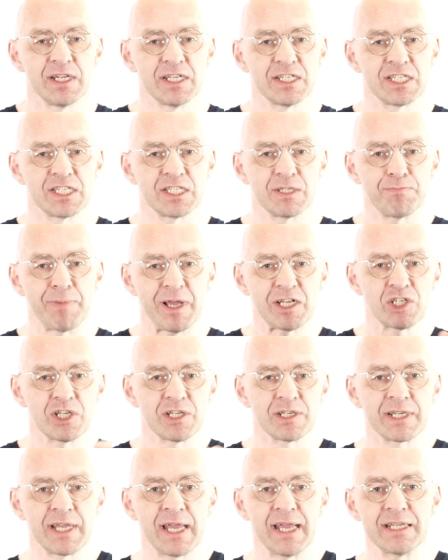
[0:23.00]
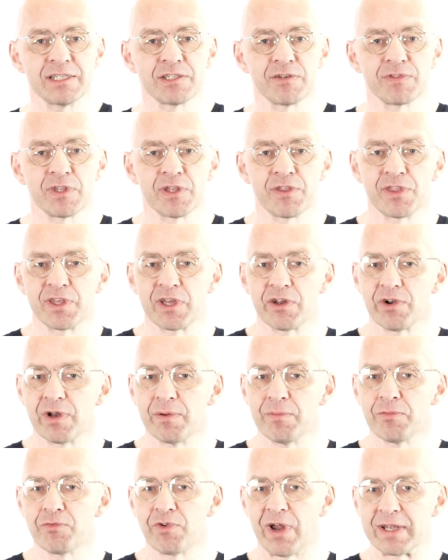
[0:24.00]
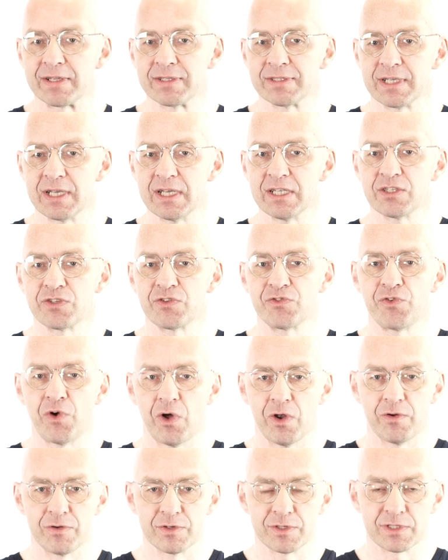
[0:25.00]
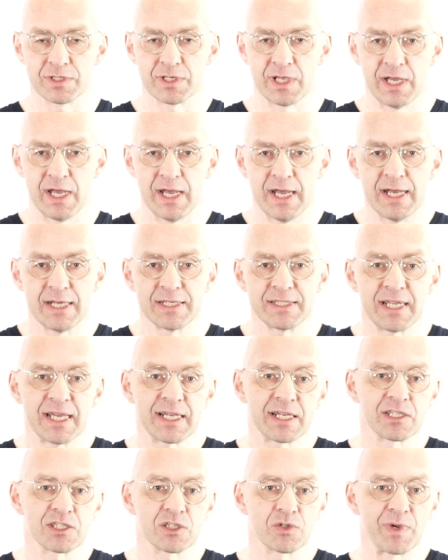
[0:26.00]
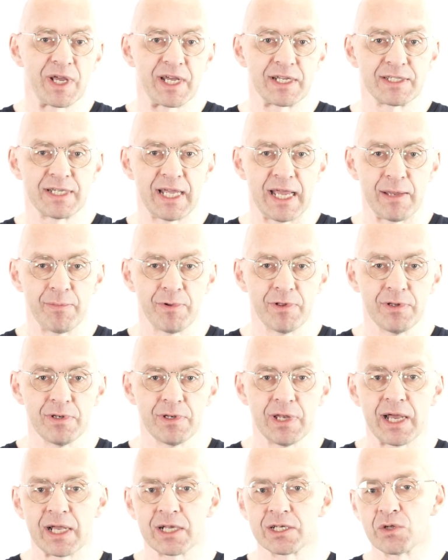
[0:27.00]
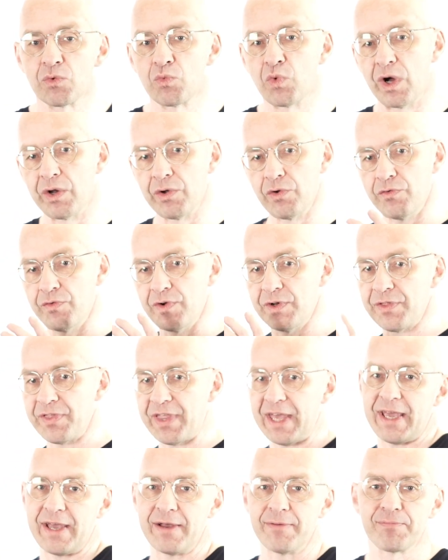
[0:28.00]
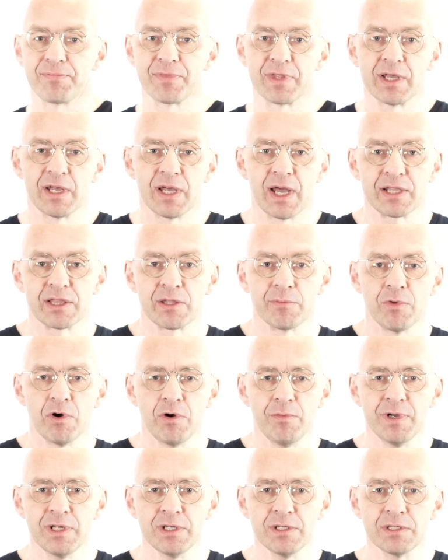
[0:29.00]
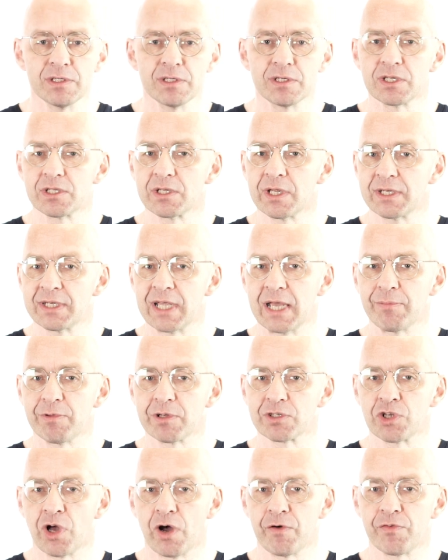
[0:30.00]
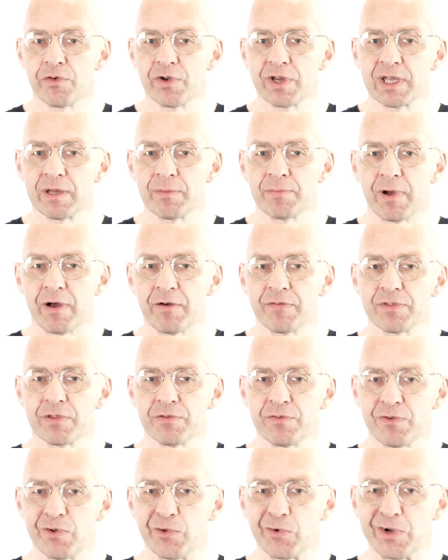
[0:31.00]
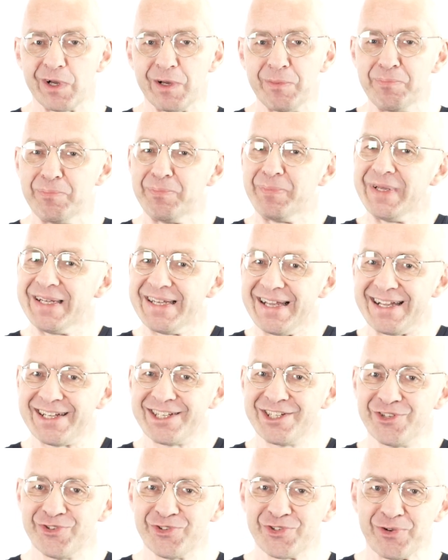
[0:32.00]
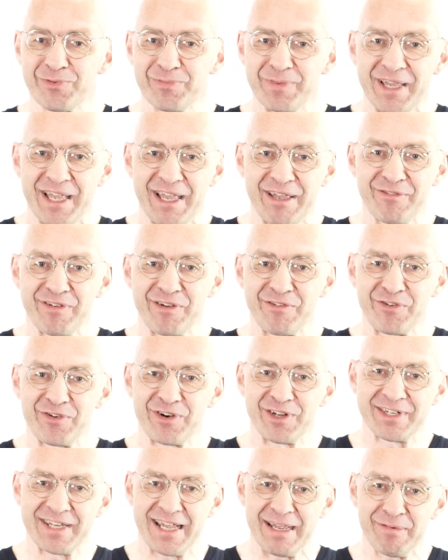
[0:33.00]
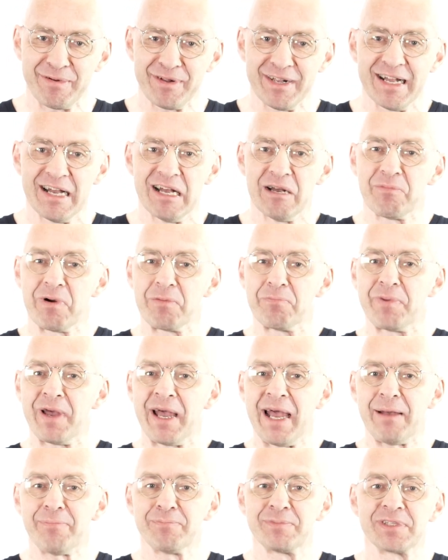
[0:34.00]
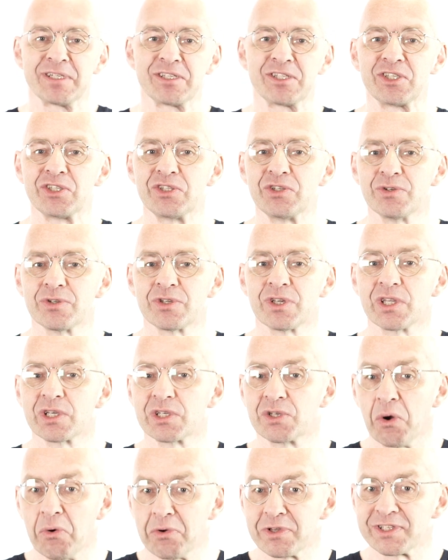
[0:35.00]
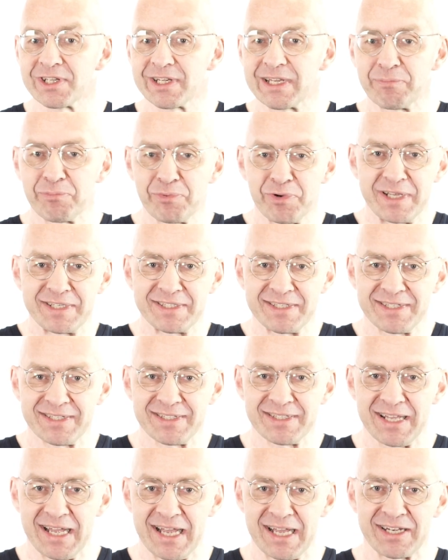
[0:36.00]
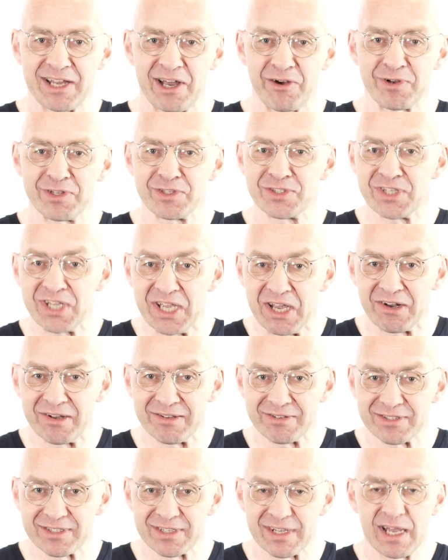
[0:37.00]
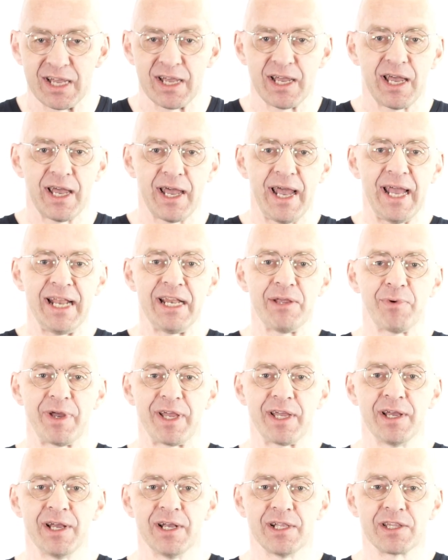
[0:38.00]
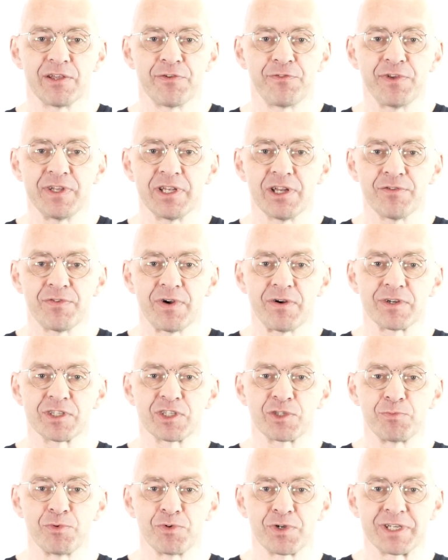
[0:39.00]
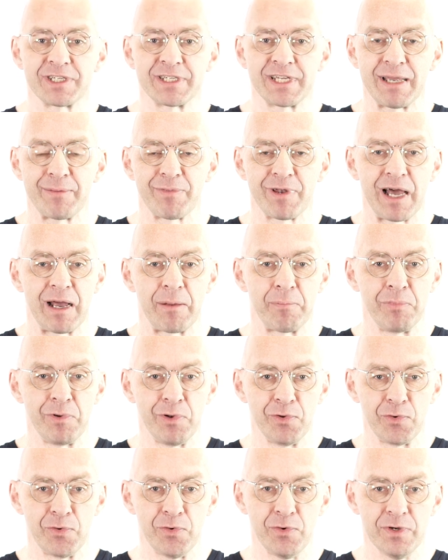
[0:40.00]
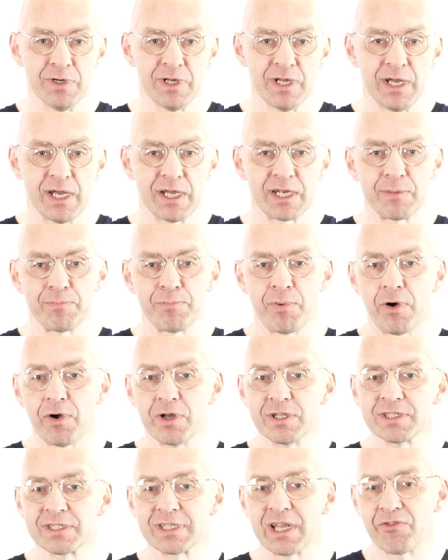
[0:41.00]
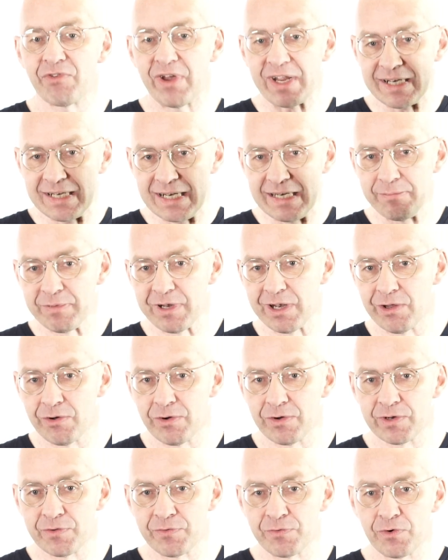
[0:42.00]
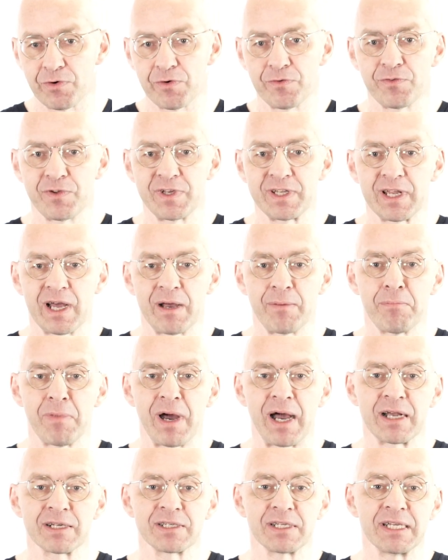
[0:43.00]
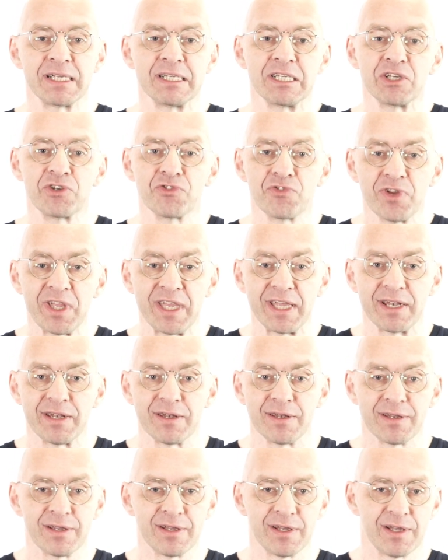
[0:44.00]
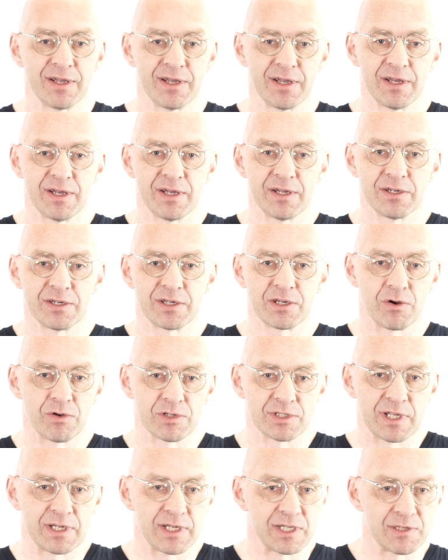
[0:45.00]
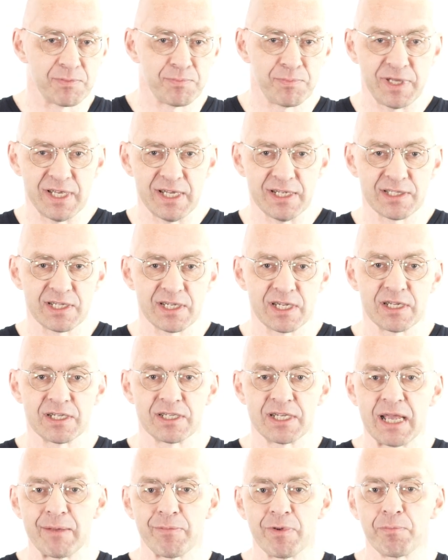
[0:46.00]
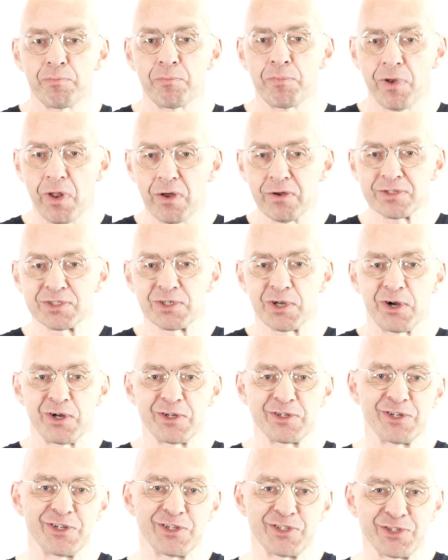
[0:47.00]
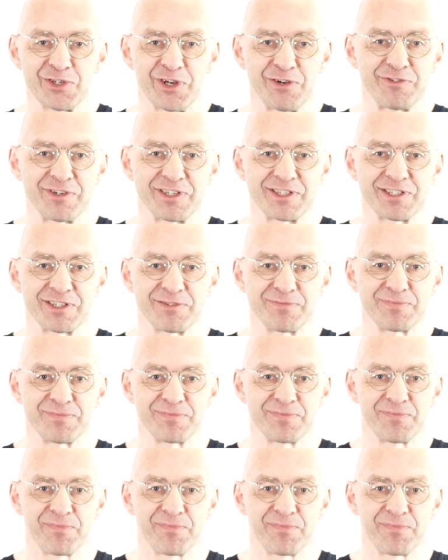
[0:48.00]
This special case of the theorem runs as follows. Take a squared table like the one over there. At the moment, this table is hovering above the floor. A bit unusual behavior for a table, but perhaps it's due to the ghostly presence at our séance. Anyway, the feet of our spooky table are blue, and the points directly below the 4 feet are marked in green. The ghost then disappears and the table plonks onto the surface.